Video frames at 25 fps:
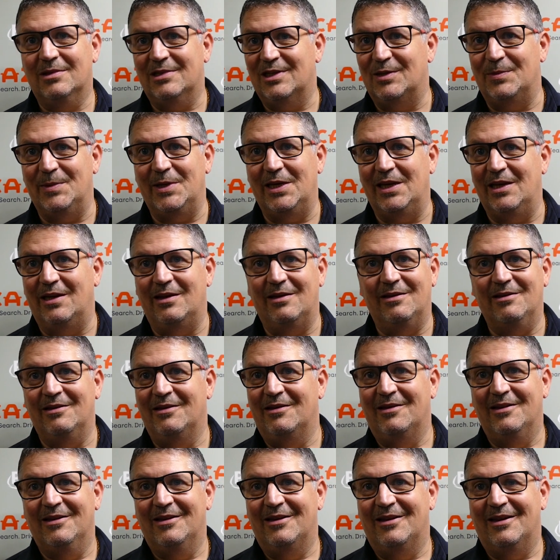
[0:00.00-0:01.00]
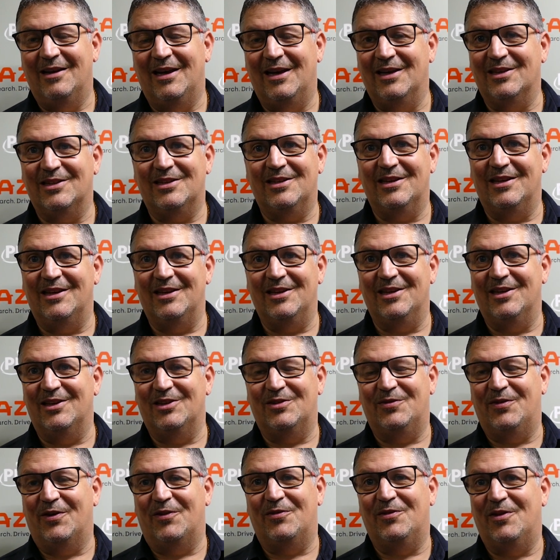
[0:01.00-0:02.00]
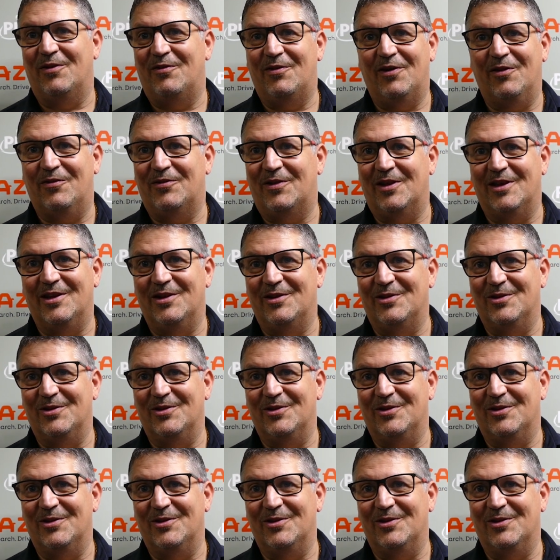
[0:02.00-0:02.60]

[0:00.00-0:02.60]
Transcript: To me, that's it, it's 50-50,